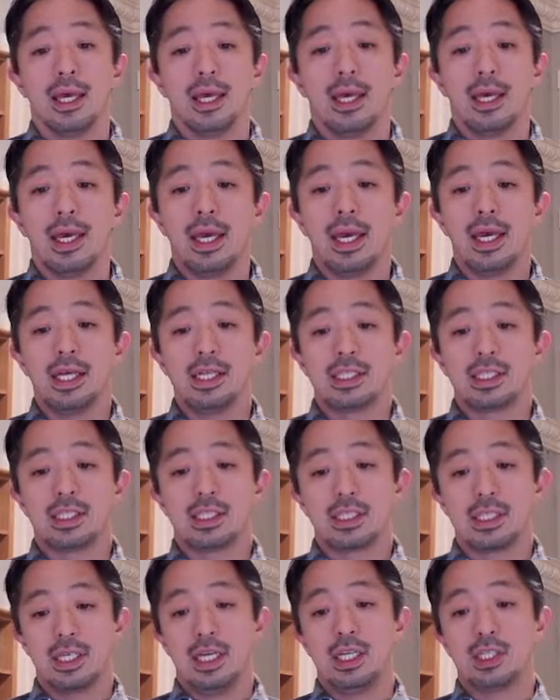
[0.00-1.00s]
is
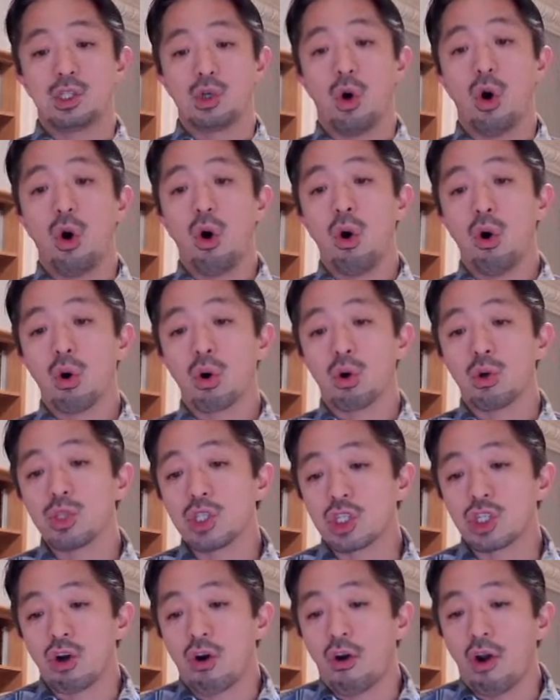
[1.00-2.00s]
is all
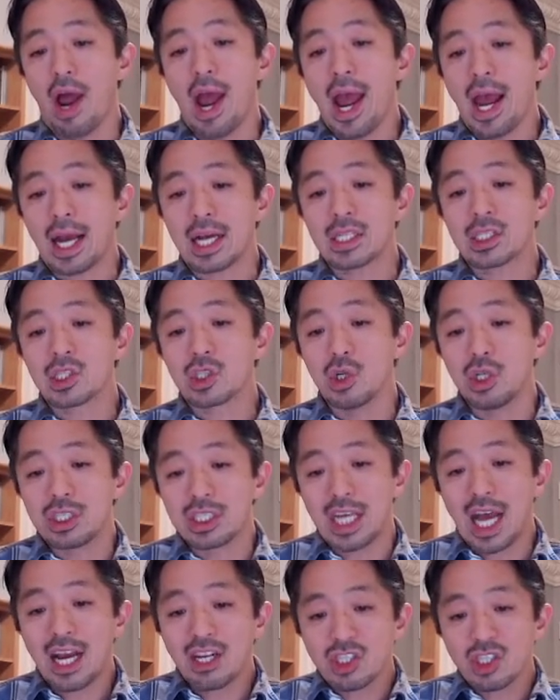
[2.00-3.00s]
conditional on x so it's
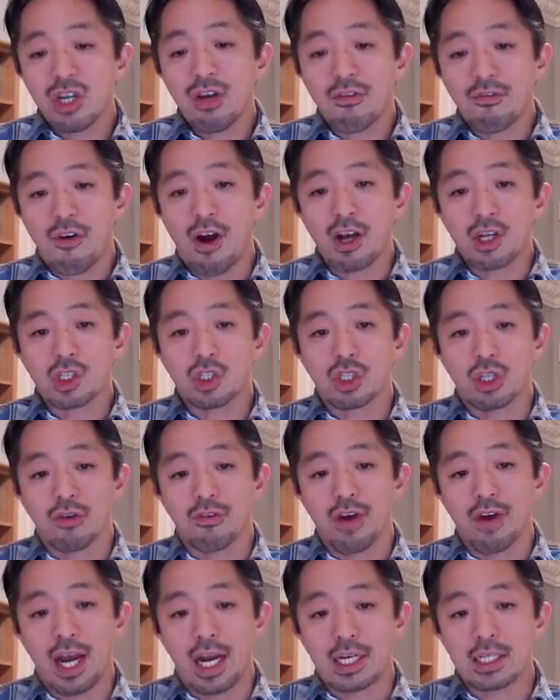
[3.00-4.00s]
actually a function of
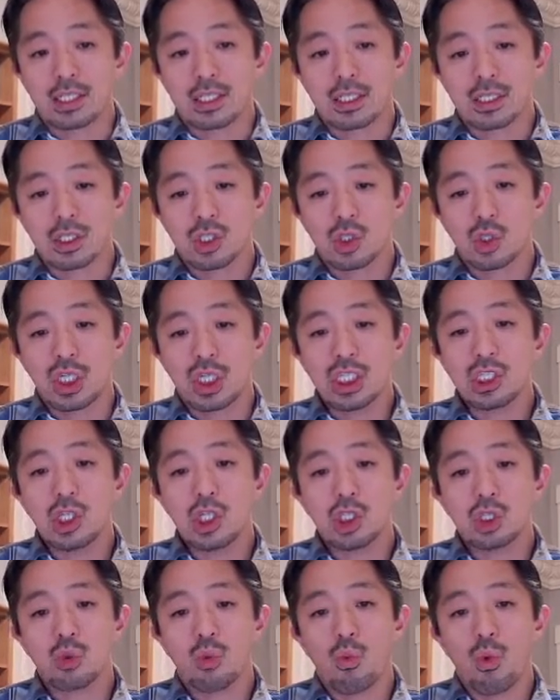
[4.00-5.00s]
x so this
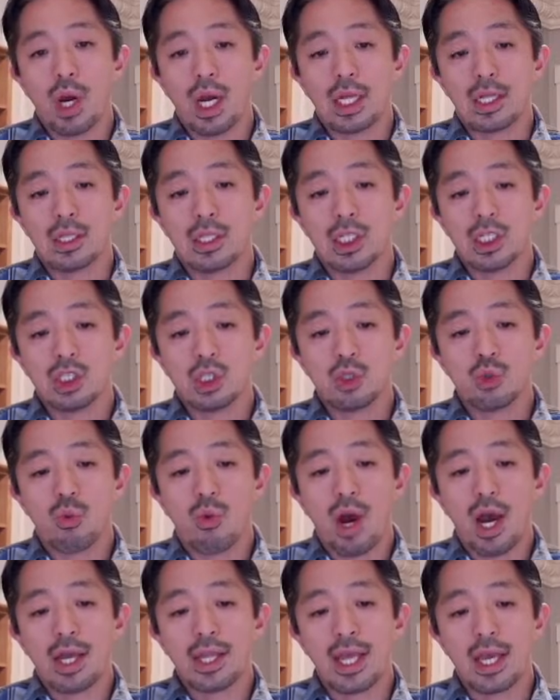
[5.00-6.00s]
is when this is
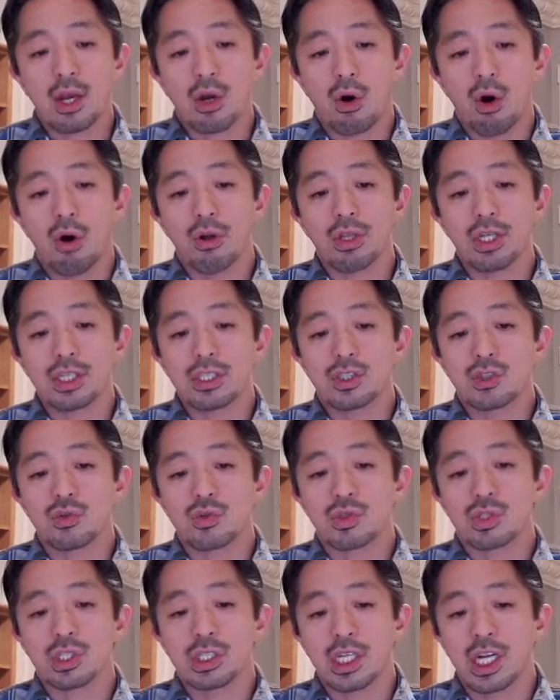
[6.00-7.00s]
why they call this
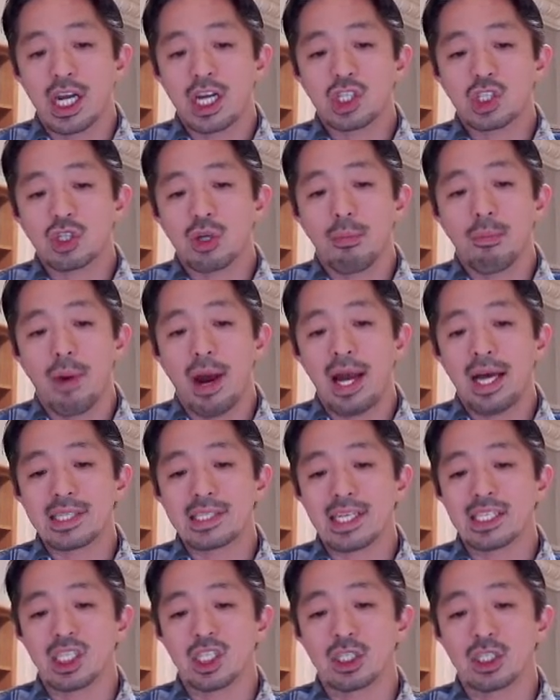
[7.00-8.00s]
selection bias
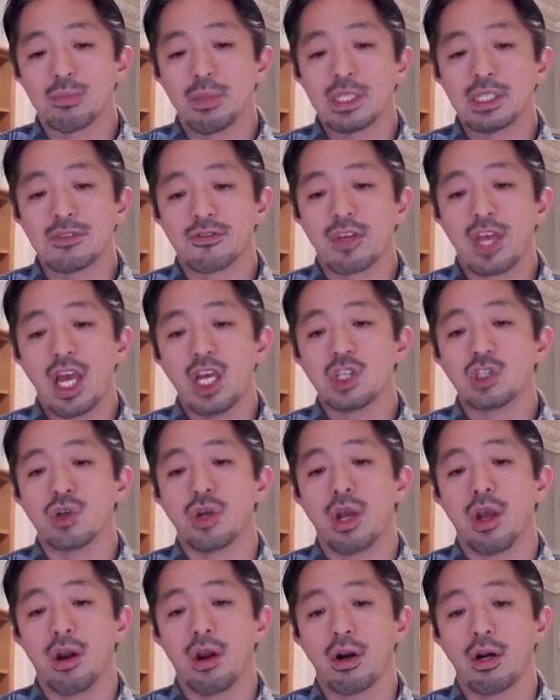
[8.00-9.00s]
as a specification
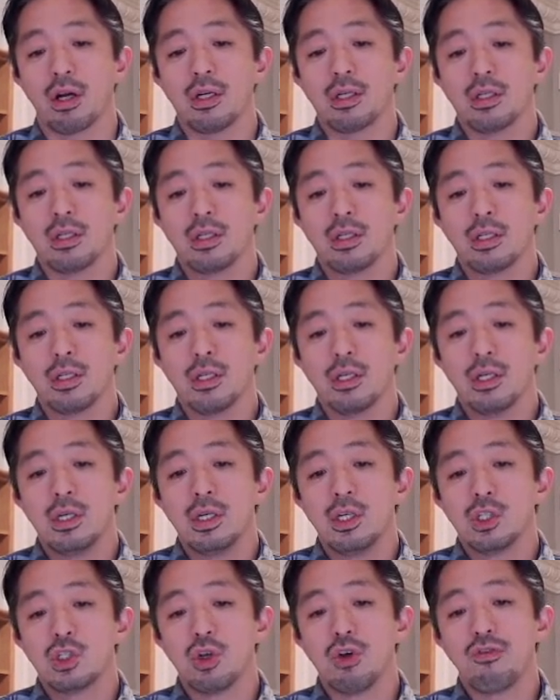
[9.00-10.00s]
error
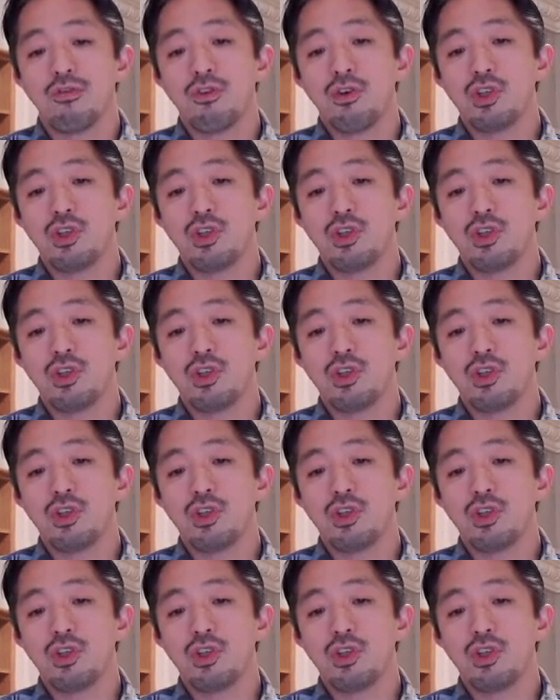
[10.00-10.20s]
so if you